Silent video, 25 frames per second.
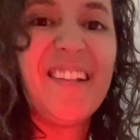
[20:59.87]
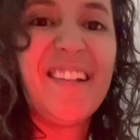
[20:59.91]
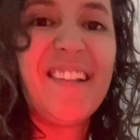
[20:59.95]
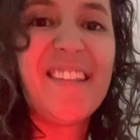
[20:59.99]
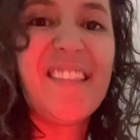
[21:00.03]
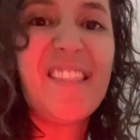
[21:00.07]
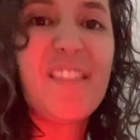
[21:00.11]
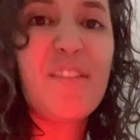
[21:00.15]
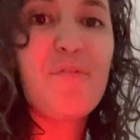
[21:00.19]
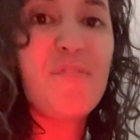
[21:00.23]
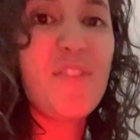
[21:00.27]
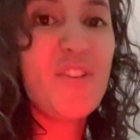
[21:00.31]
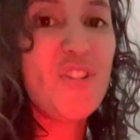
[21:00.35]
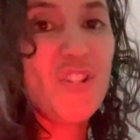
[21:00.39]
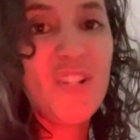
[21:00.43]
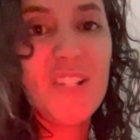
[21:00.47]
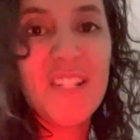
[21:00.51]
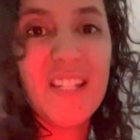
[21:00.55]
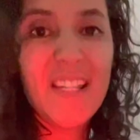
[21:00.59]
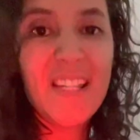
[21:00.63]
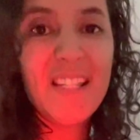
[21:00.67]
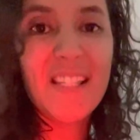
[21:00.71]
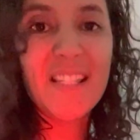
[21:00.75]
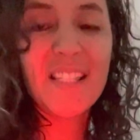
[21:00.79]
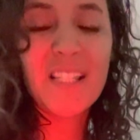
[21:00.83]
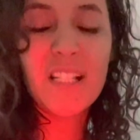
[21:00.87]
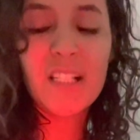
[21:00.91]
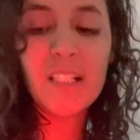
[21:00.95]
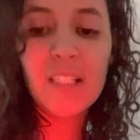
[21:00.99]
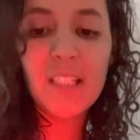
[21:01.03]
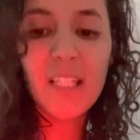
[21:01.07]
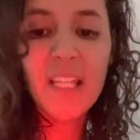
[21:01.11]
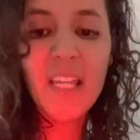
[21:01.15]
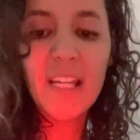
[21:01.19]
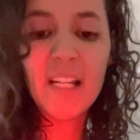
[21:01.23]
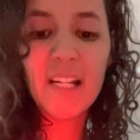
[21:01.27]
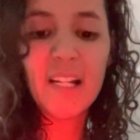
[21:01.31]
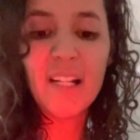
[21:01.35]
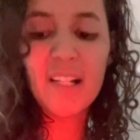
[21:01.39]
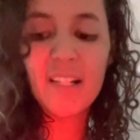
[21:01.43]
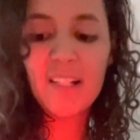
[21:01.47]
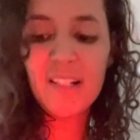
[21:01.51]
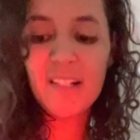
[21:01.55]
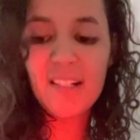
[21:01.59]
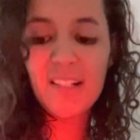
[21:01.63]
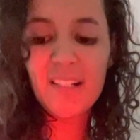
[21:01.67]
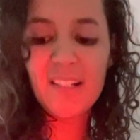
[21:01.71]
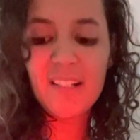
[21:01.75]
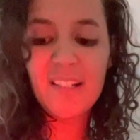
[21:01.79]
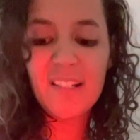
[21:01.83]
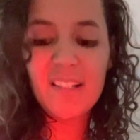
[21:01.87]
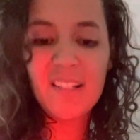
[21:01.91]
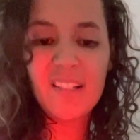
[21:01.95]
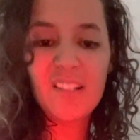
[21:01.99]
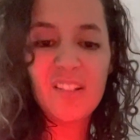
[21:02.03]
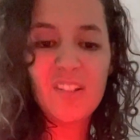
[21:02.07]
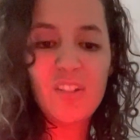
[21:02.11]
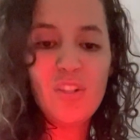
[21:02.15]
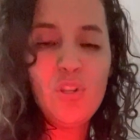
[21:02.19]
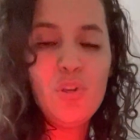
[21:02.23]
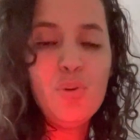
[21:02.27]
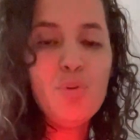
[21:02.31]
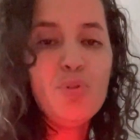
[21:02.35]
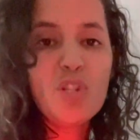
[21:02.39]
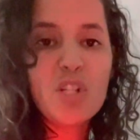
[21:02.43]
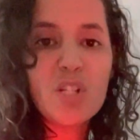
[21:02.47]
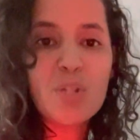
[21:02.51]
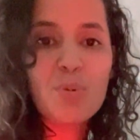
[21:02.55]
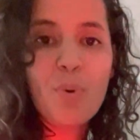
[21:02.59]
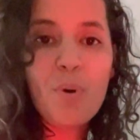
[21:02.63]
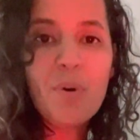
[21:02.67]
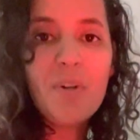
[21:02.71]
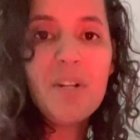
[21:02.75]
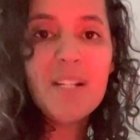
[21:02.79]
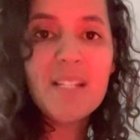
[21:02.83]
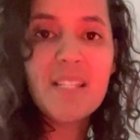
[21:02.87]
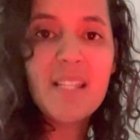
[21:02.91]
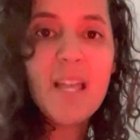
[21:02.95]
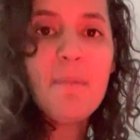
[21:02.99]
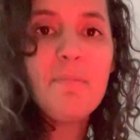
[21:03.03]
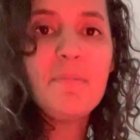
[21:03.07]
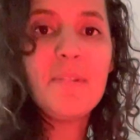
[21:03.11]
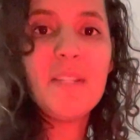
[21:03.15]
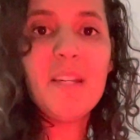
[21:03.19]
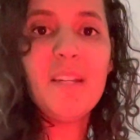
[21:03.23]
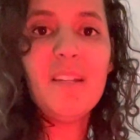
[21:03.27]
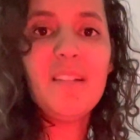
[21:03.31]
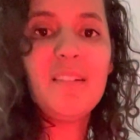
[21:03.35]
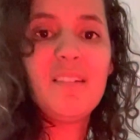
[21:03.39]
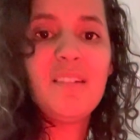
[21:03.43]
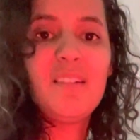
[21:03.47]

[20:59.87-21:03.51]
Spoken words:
The vision is clear. You just won't accept it